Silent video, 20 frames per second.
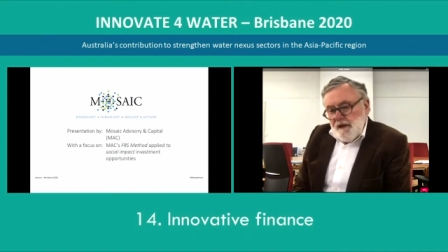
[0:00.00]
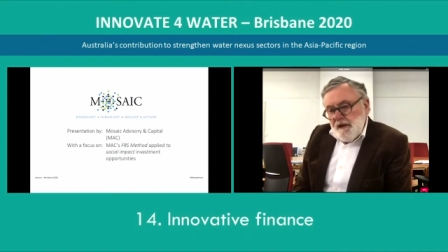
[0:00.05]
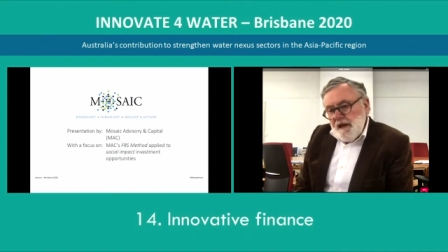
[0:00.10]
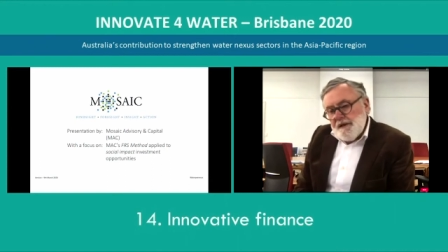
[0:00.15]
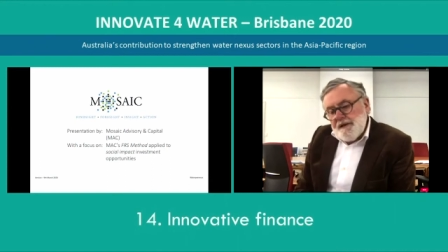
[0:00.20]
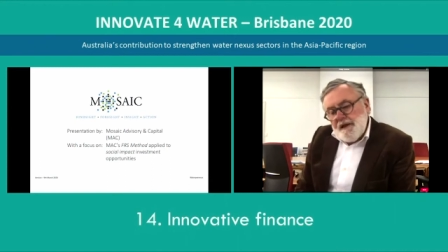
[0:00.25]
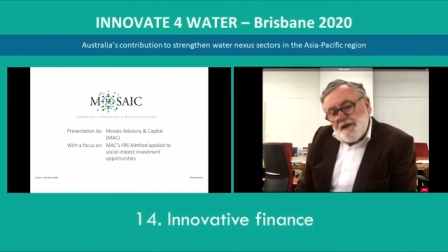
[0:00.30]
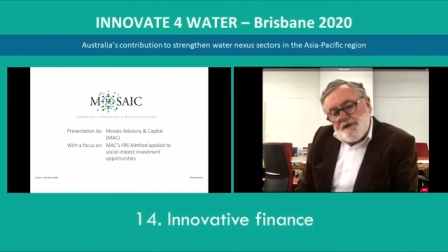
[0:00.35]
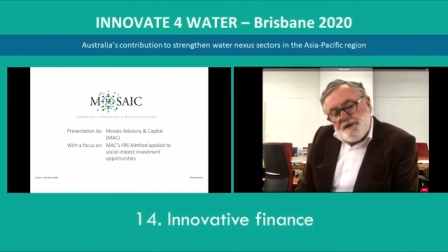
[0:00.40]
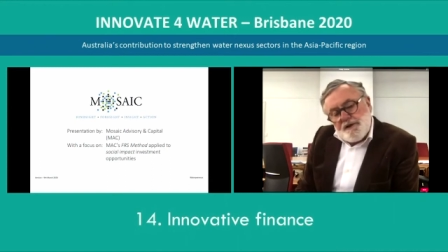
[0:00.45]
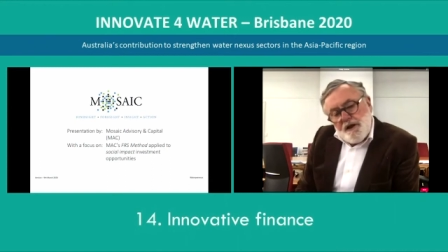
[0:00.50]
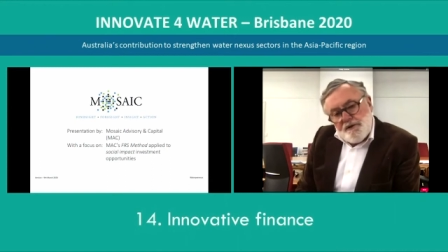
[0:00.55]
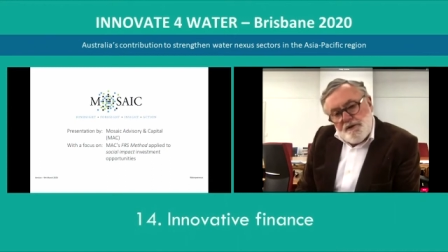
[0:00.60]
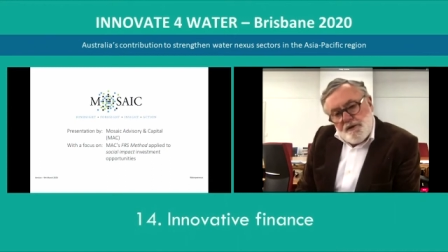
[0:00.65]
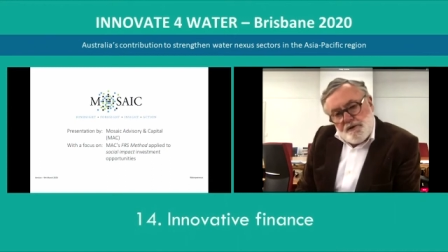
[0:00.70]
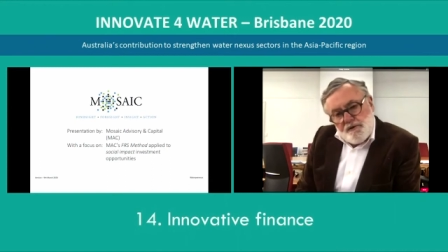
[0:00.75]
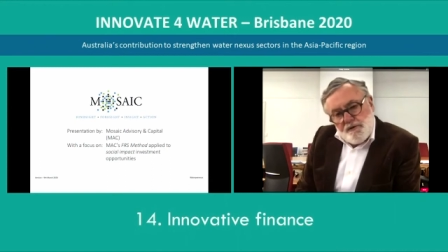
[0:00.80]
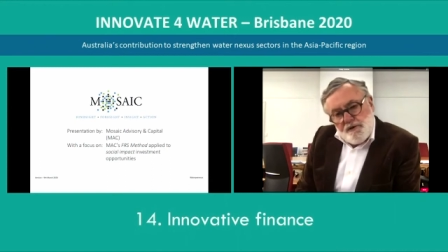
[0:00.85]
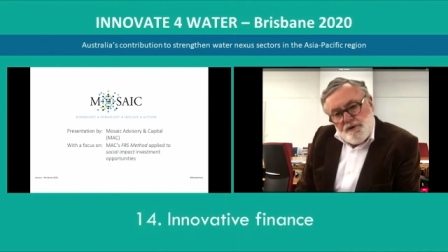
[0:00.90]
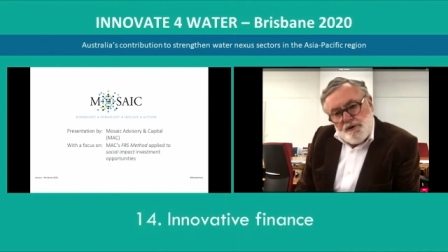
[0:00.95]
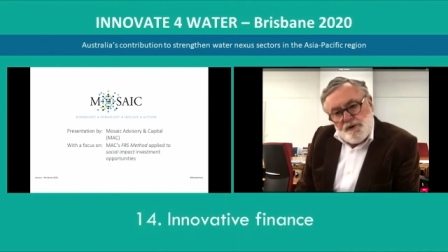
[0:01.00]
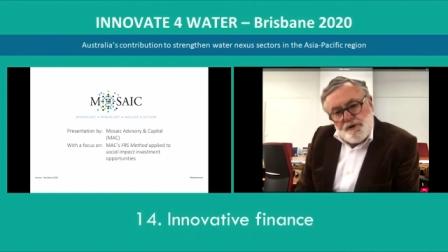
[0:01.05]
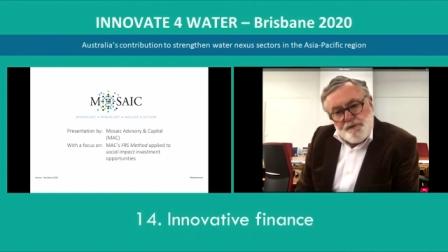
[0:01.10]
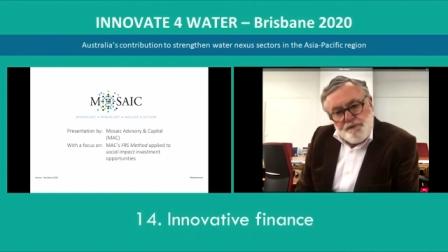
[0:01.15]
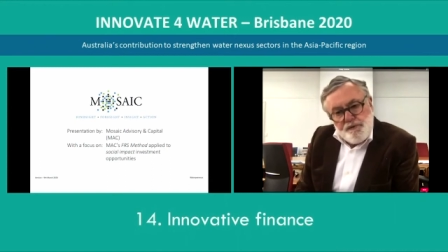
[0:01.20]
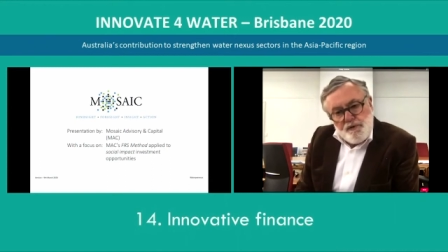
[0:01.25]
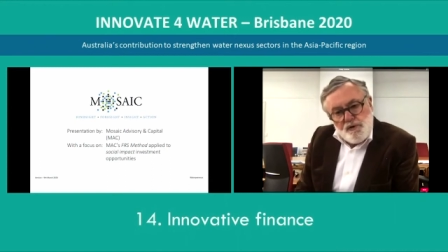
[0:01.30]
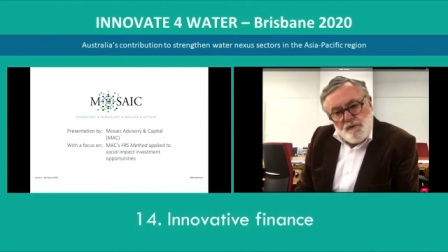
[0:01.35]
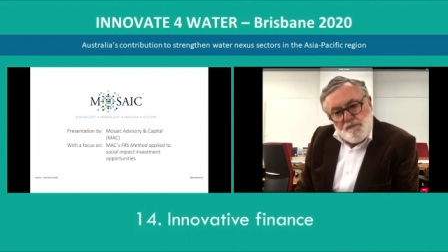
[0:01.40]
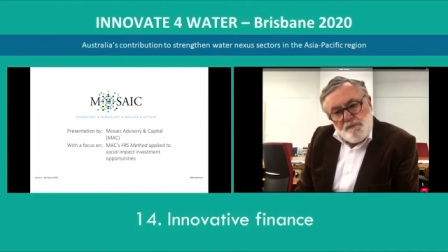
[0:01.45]
and that showed that
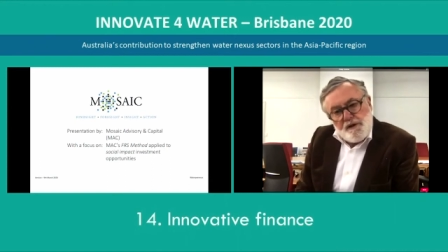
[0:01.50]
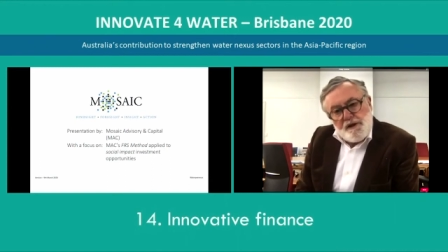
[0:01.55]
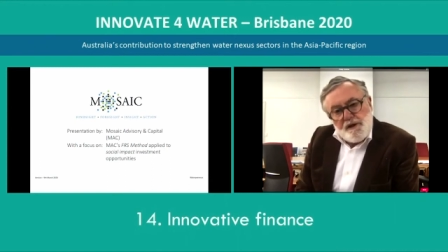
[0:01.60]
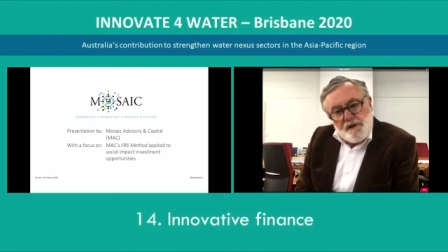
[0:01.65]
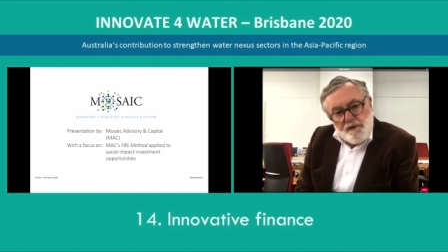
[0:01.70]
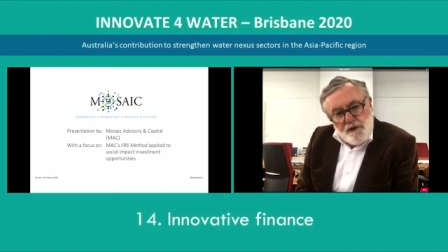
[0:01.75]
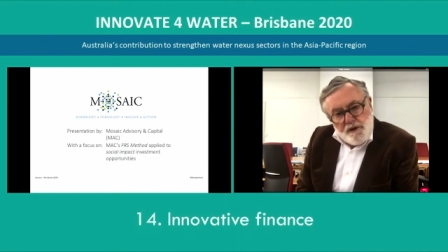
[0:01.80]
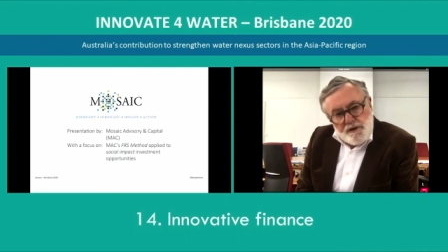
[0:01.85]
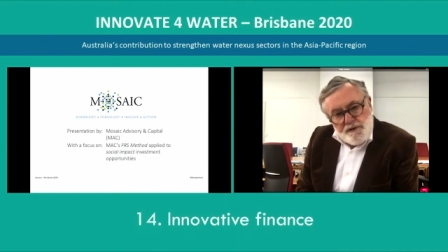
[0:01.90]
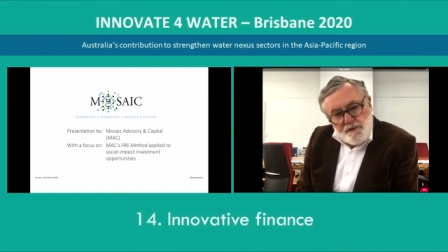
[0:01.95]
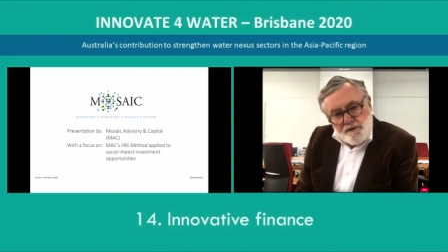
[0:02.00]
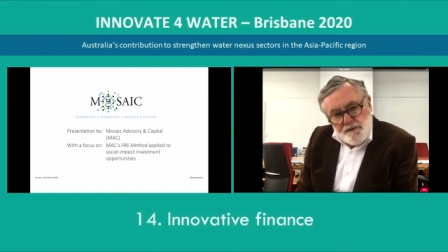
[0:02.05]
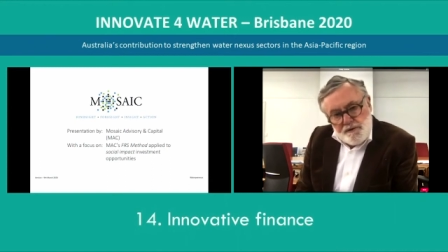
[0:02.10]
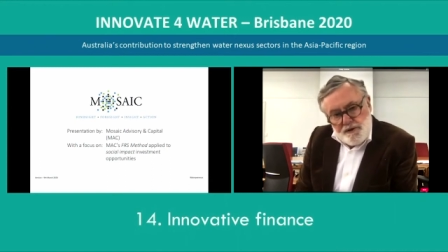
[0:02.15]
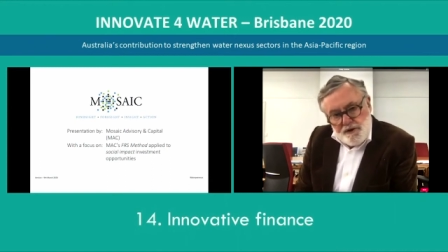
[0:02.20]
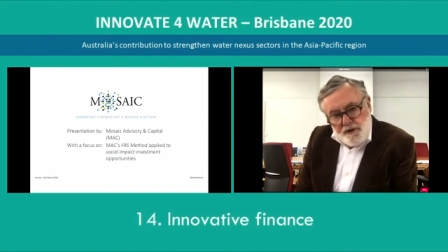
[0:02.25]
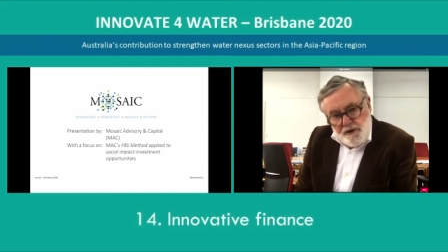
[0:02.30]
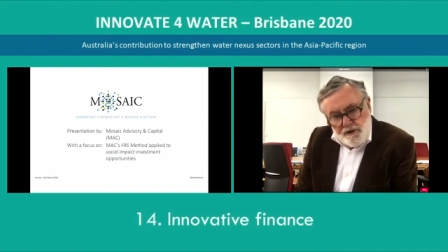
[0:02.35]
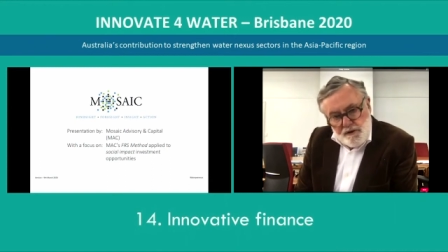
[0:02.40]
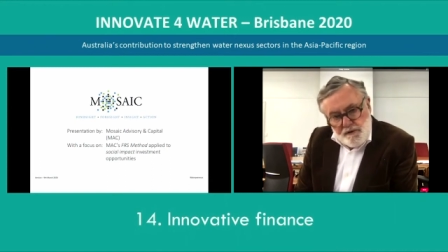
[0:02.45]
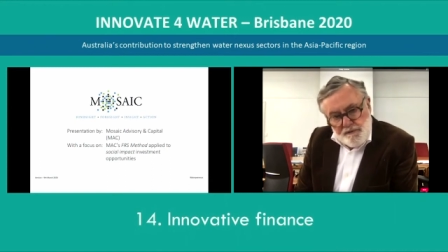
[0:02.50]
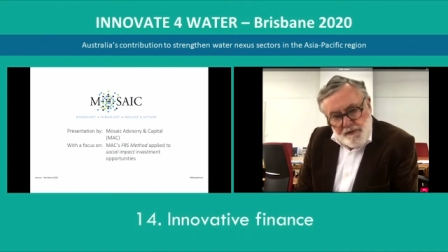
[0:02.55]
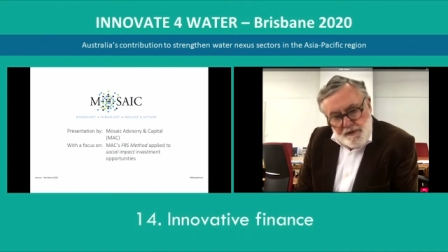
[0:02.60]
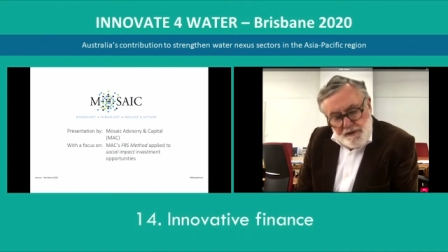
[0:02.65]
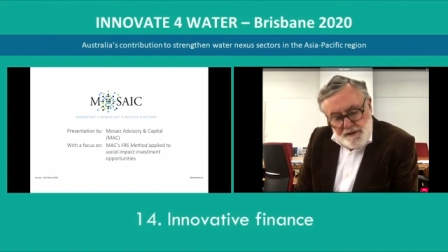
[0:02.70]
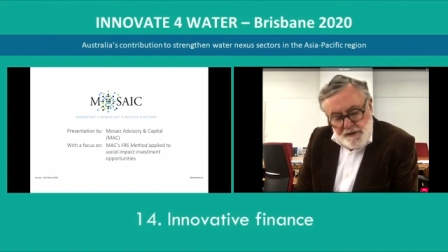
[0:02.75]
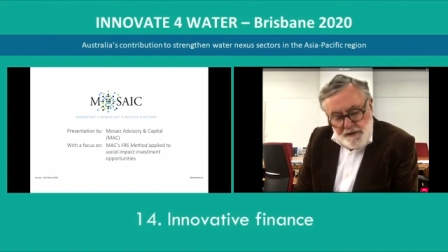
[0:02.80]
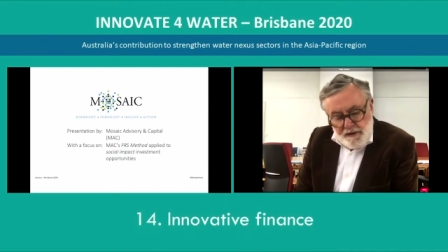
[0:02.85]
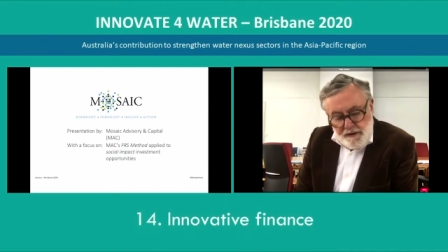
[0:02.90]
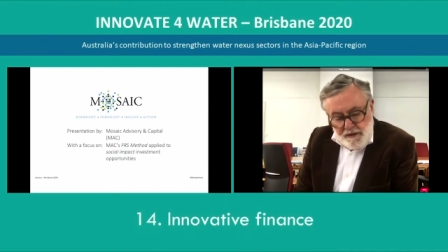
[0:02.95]
uniformly across all
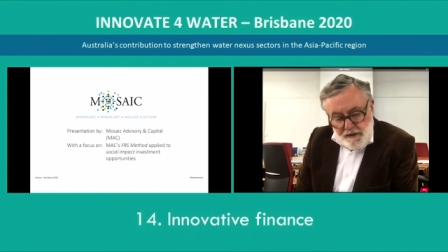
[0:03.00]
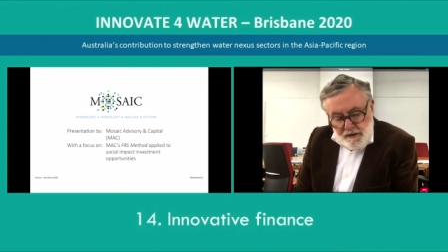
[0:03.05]
geographies,